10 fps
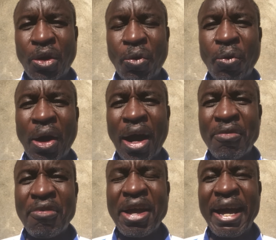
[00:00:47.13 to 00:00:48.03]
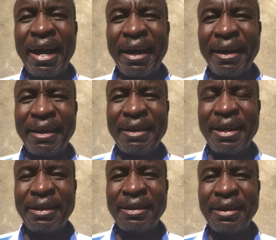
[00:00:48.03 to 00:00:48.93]
who have
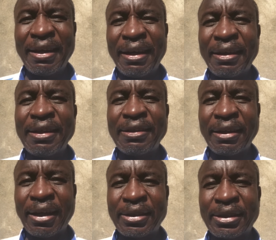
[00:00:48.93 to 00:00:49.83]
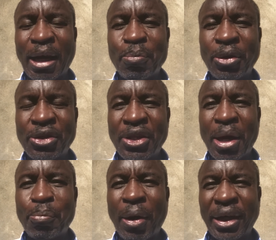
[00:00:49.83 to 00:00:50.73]
hidden details about
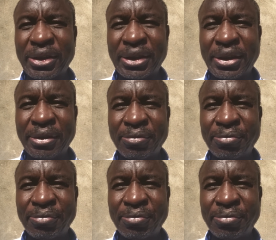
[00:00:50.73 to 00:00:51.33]
their past.